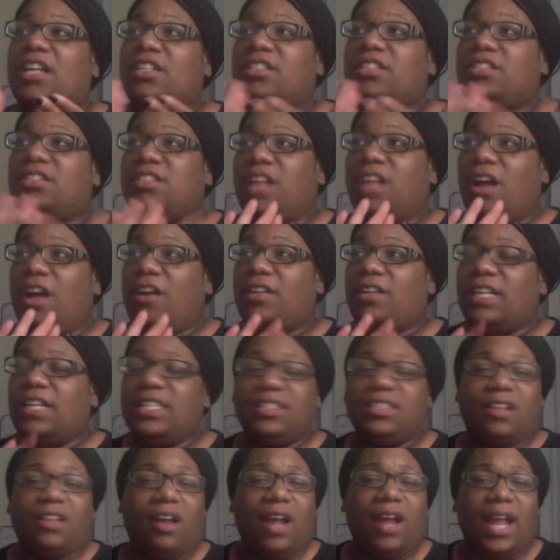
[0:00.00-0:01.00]
So
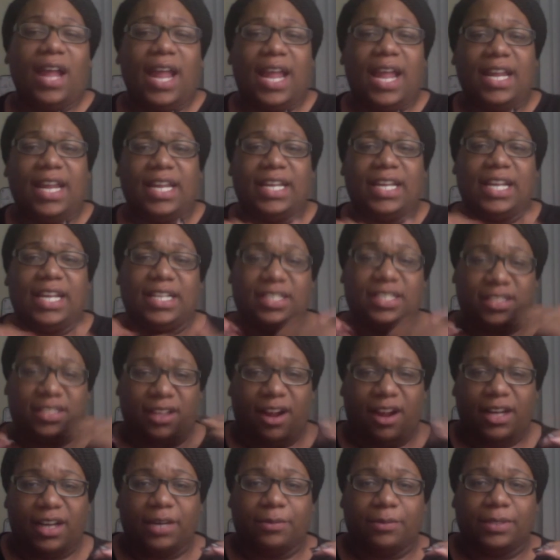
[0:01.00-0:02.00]
let's go ahead and get
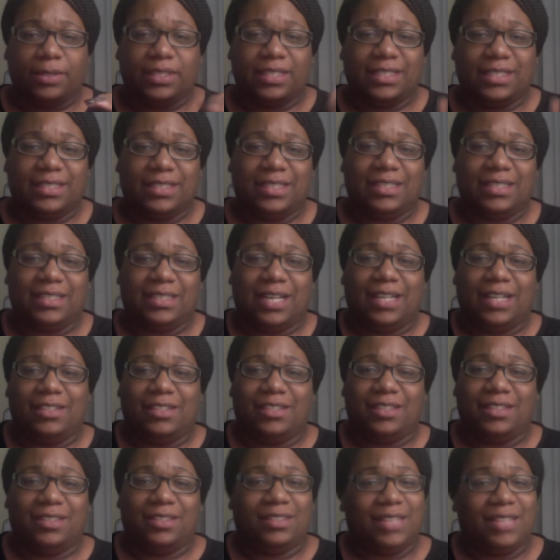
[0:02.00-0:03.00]
started with this
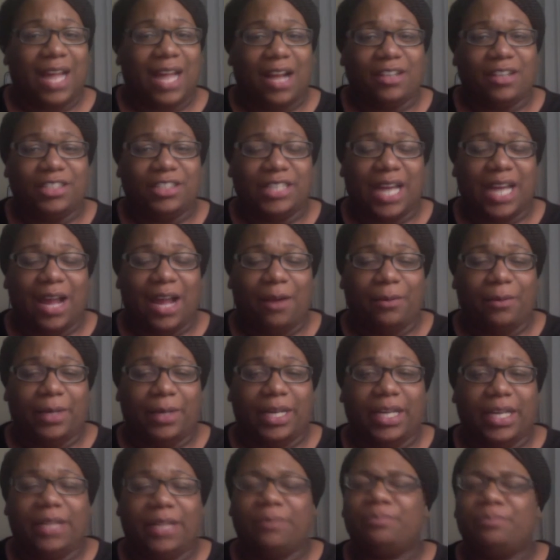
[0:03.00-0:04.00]
discussion, shall
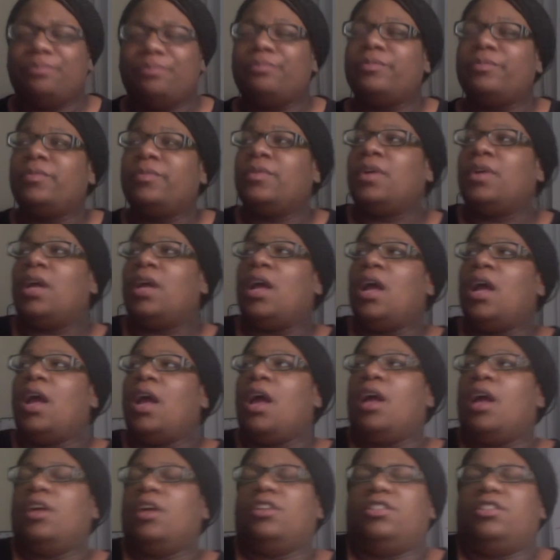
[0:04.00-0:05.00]
we?
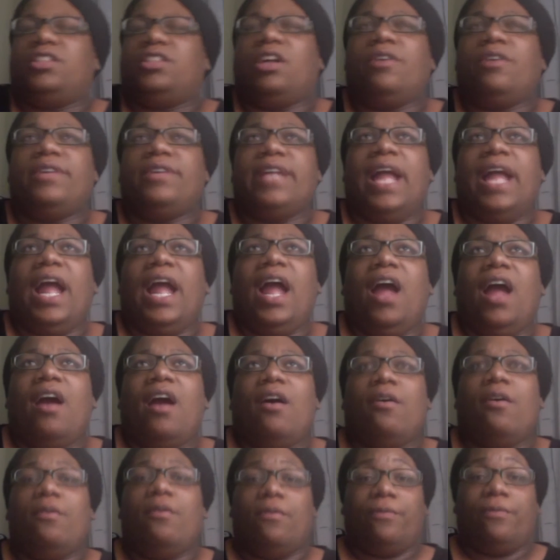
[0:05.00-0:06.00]
So
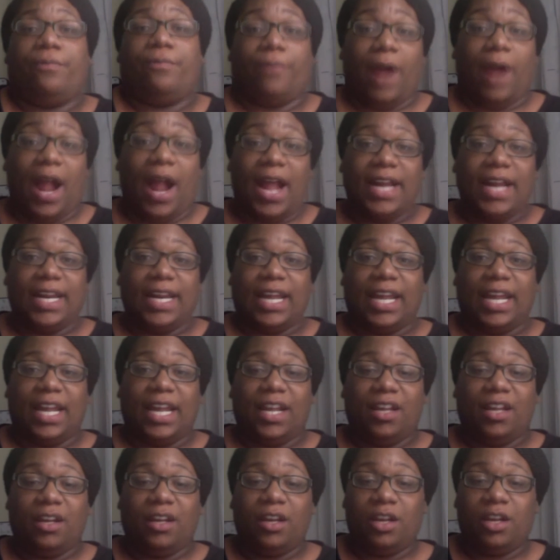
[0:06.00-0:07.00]
now,
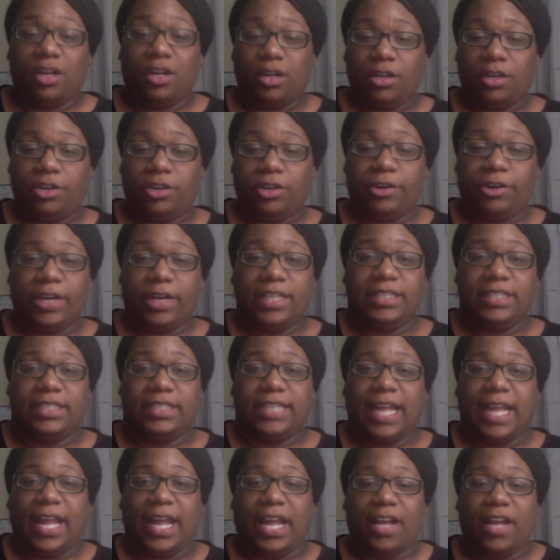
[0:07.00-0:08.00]
Friday, Chris
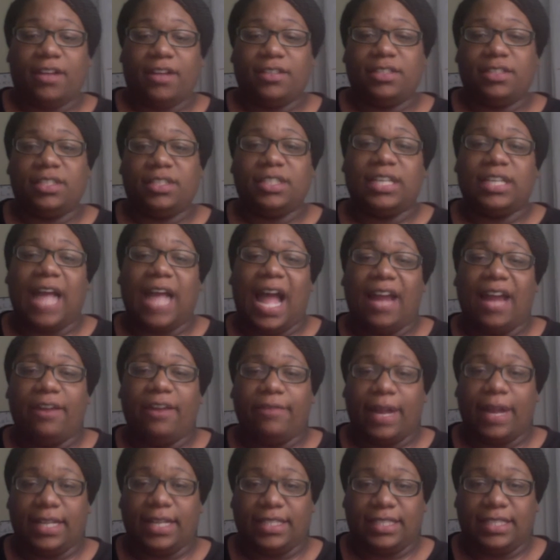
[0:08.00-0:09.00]
Sails got
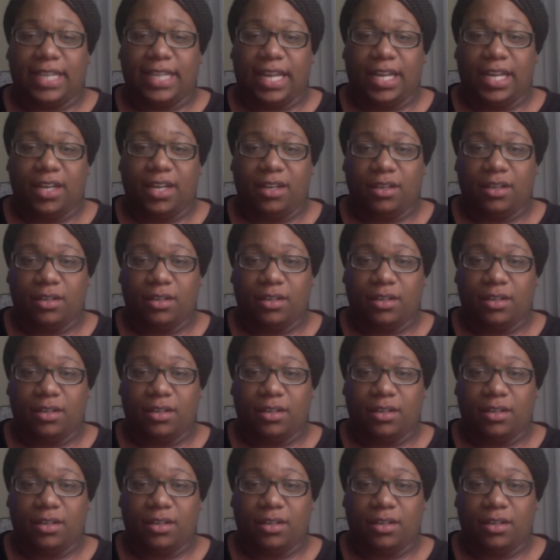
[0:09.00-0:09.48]
arrested.